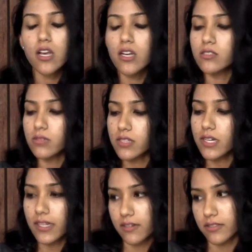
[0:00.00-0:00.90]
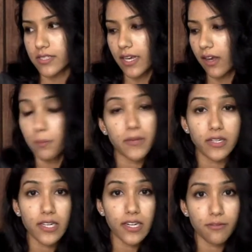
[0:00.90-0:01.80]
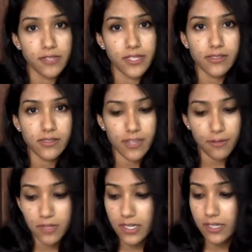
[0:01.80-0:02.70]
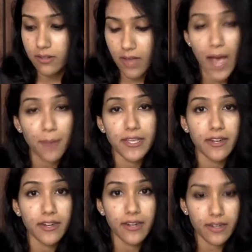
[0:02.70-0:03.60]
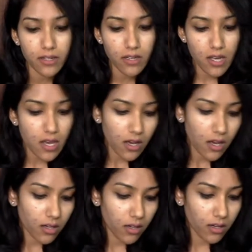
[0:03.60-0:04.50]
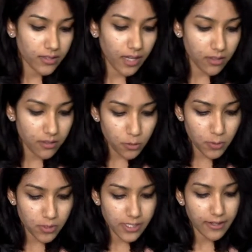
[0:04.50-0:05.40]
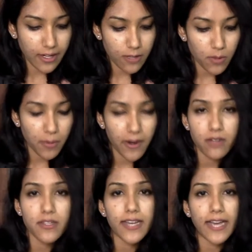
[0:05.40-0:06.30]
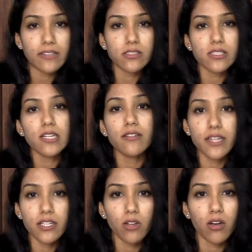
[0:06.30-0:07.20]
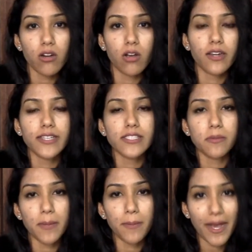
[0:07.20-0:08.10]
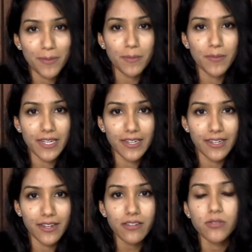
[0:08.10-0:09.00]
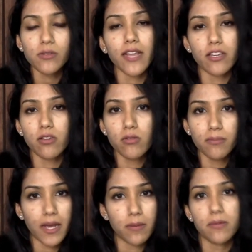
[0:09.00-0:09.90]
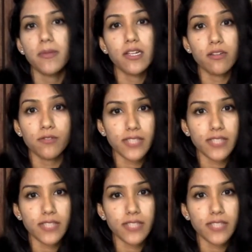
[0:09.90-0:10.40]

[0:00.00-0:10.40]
So it's really interesting. I really love this. Definitely happy that I read it. The other 2 books I read were part of the Daniel Steele Readathon organized by Pan Macmillan India. So thank you, Pan Macmillan, for